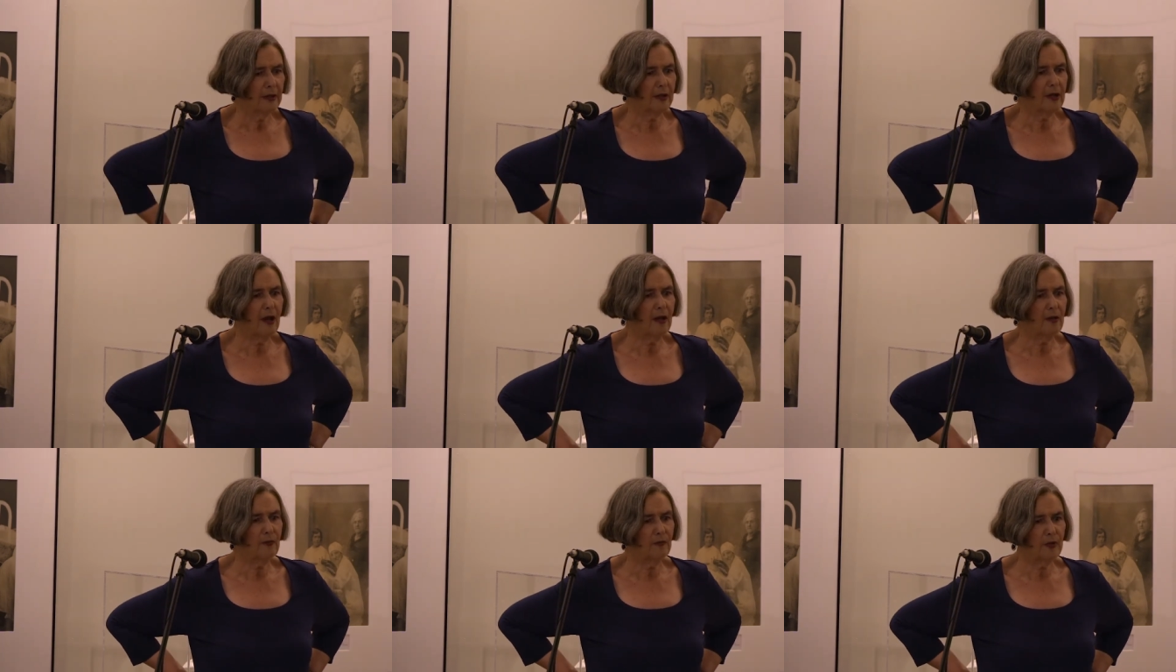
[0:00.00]

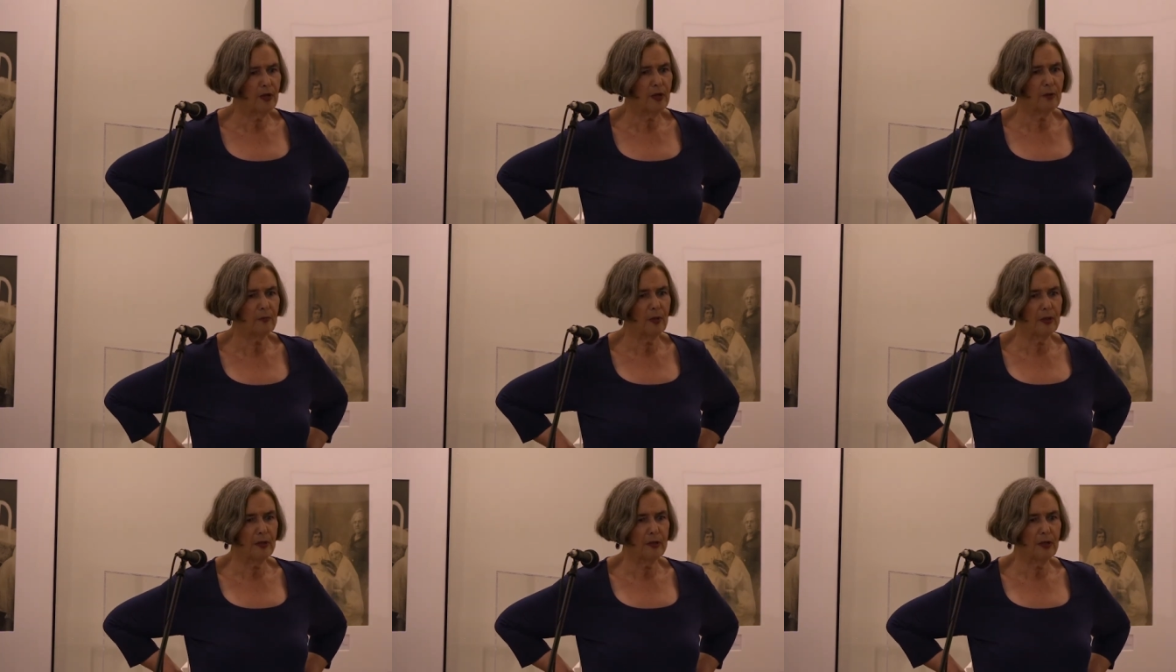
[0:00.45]

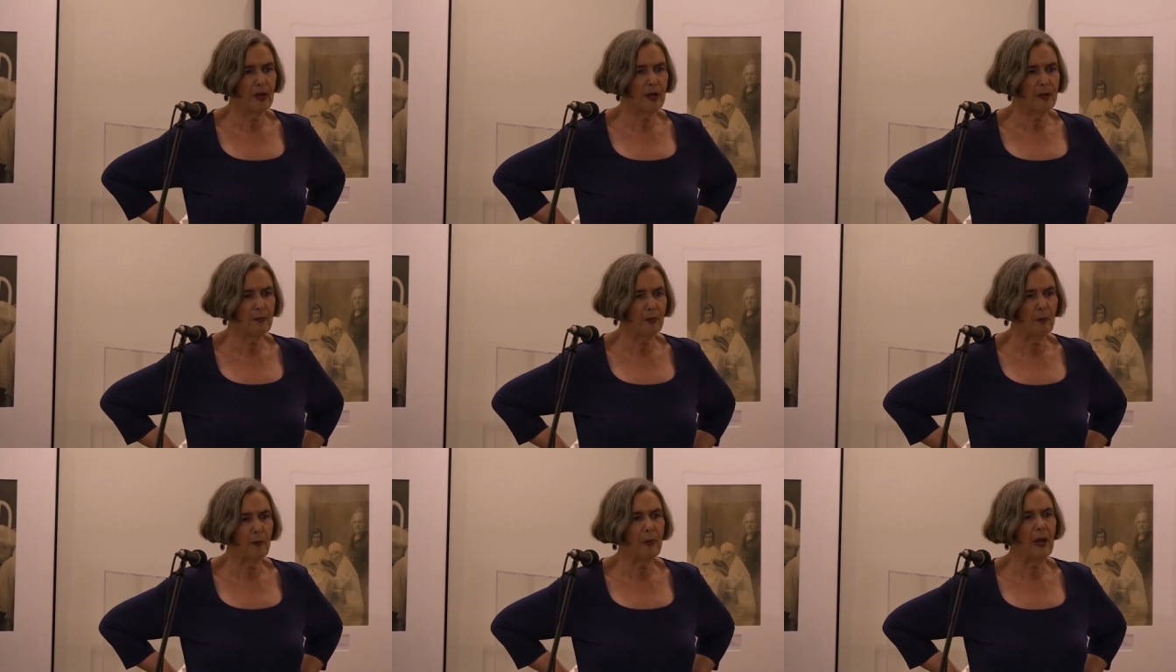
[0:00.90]
convict by the
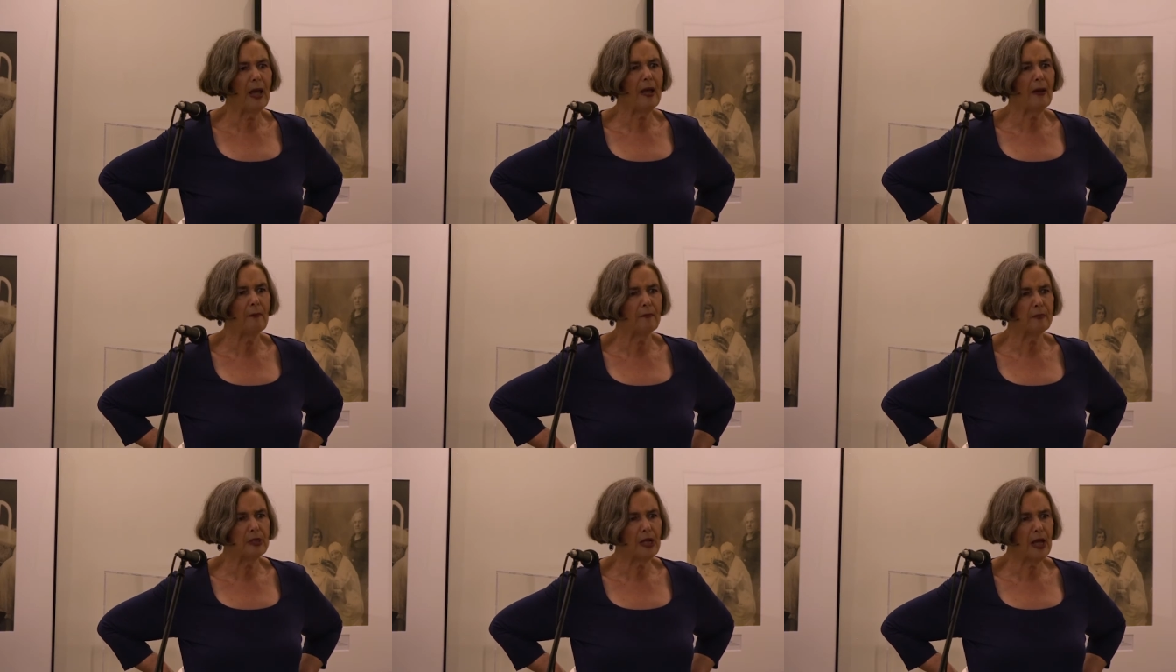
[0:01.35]
name of
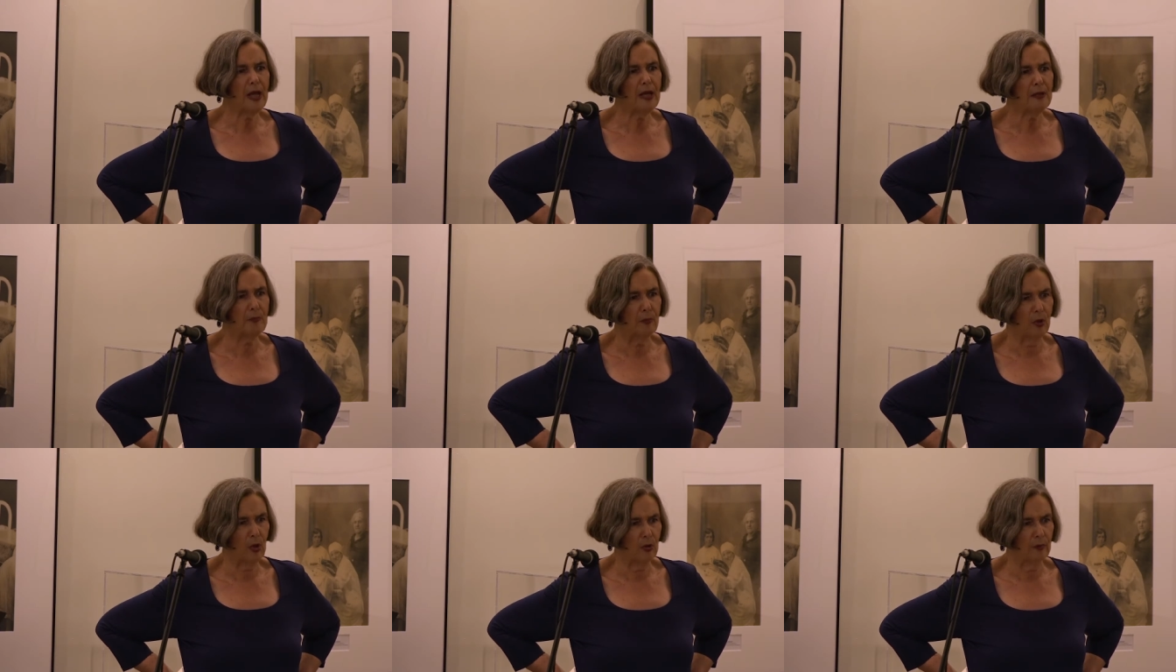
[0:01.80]
Pap
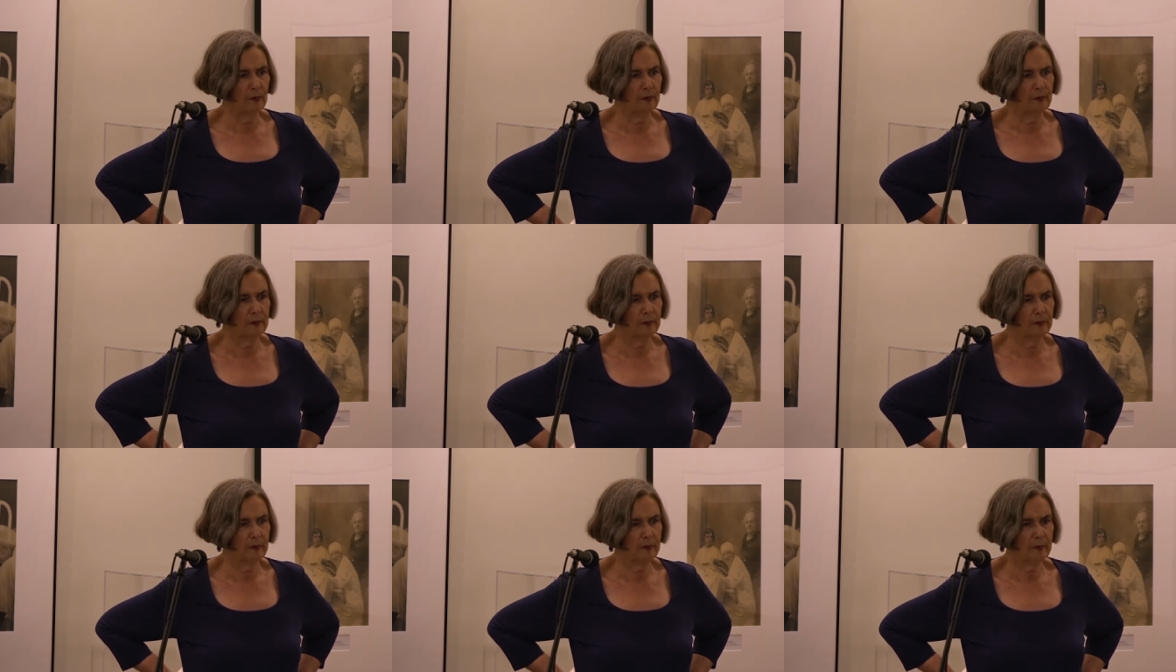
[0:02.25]
Tabor,
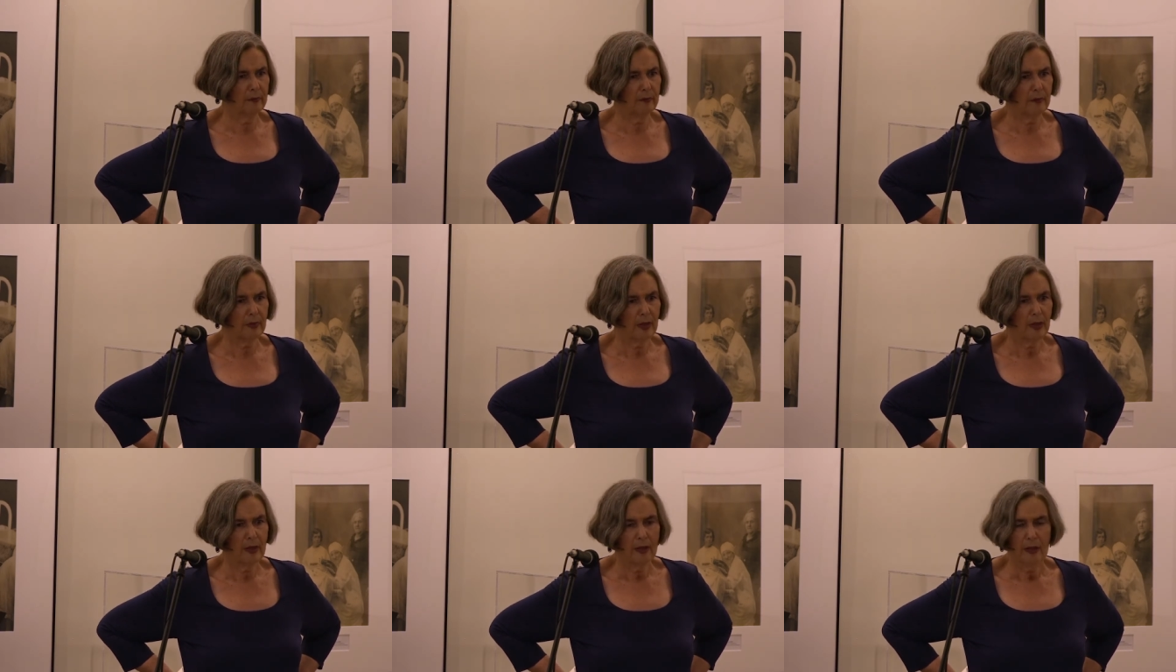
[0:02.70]

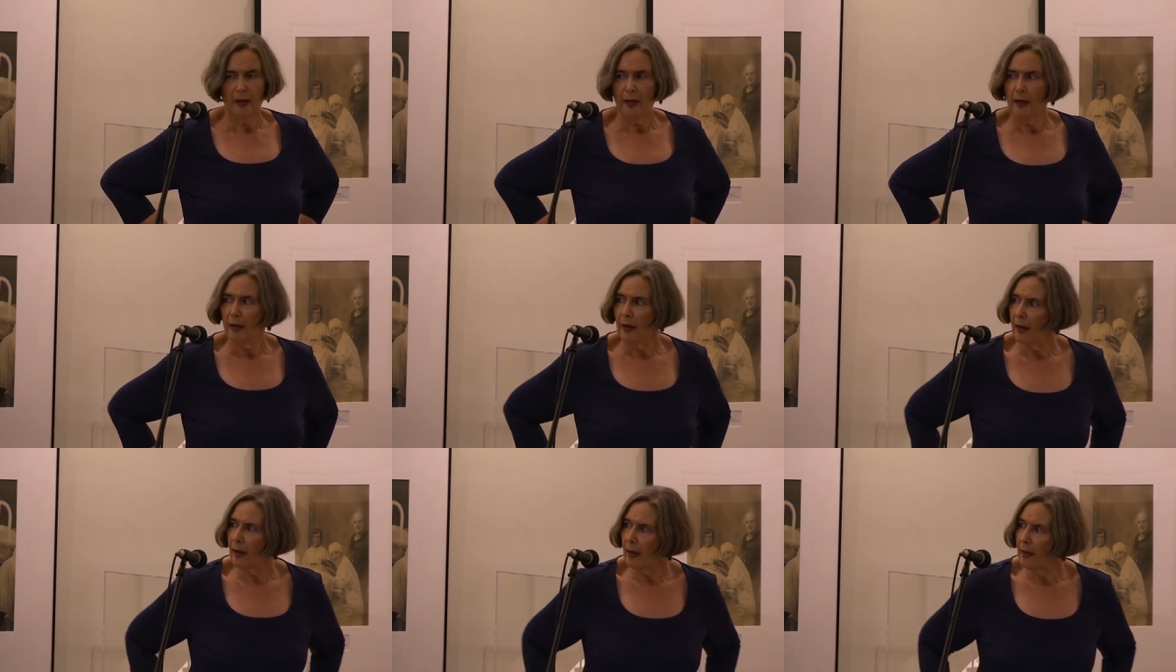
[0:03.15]

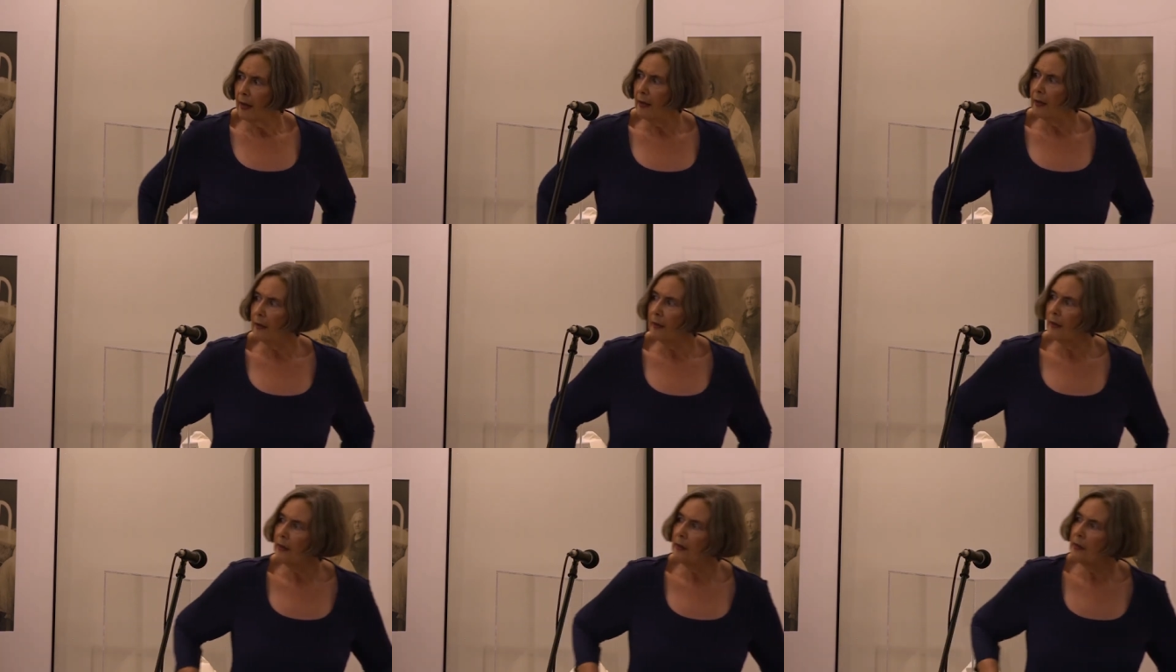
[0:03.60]

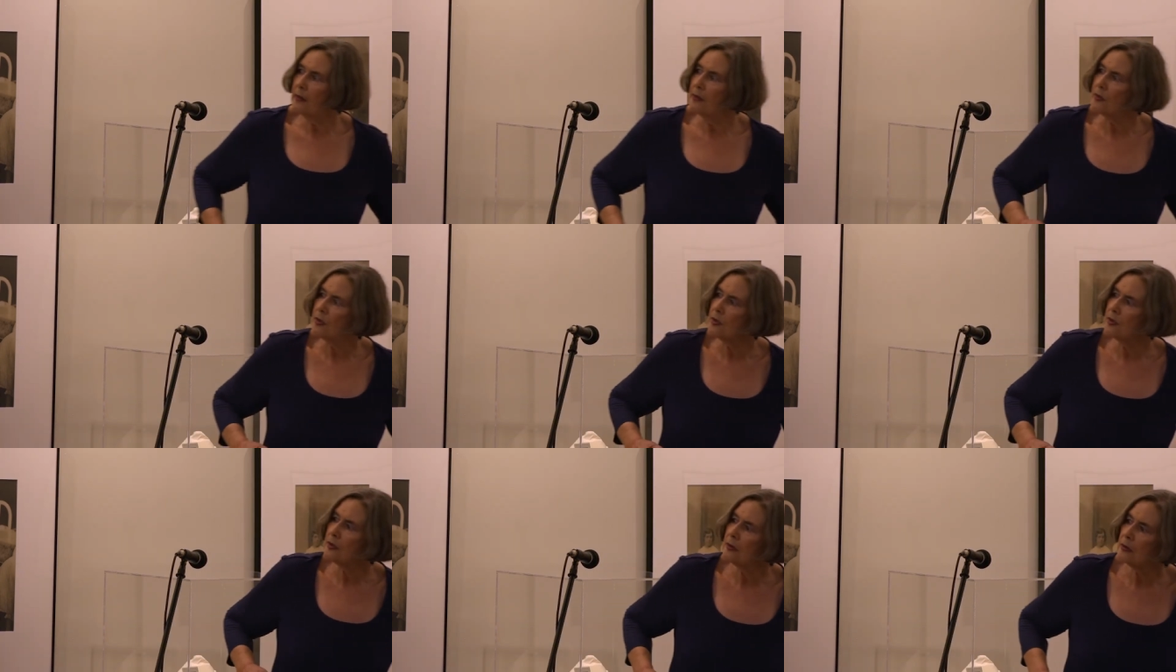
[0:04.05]
and
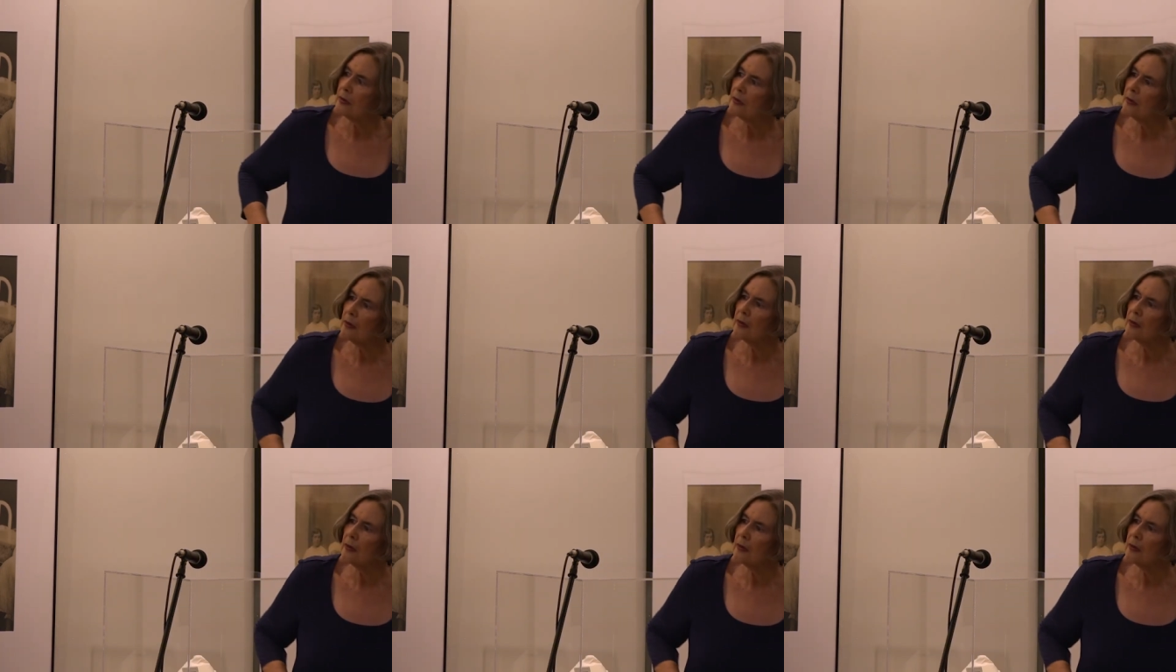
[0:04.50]
he's